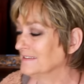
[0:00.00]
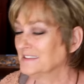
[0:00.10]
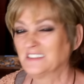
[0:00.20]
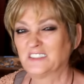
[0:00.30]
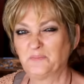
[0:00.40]

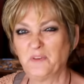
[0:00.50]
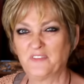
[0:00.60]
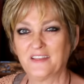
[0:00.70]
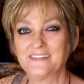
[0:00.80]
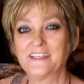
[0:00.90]
spiff
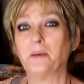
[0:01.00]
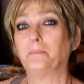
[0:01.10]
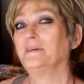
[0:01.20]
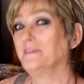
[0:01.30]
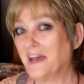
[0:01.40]
things
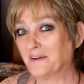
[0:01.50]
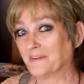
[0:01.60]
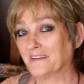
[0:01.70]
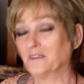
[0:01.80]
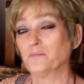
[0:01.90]
up
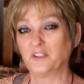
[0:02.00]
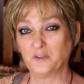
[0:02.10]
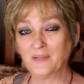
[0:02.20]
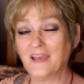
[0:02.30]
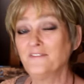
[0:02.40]
out there. But
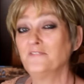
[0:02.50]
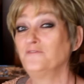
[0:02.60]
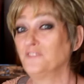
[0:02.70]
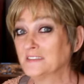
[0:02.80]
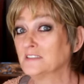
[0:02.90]
you'll have the
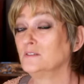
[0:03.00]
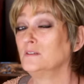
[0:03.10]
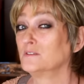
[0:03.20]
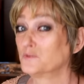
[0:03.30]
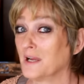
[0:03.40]

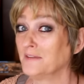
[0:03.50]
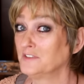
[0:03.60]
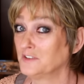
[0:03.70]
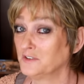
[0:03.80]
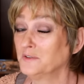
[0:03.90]
physical
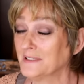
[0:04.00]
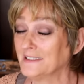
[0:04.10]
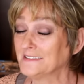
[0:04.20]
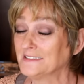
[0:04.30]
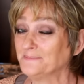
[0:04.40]
drive to do
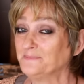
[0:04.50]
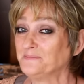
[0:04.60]
this.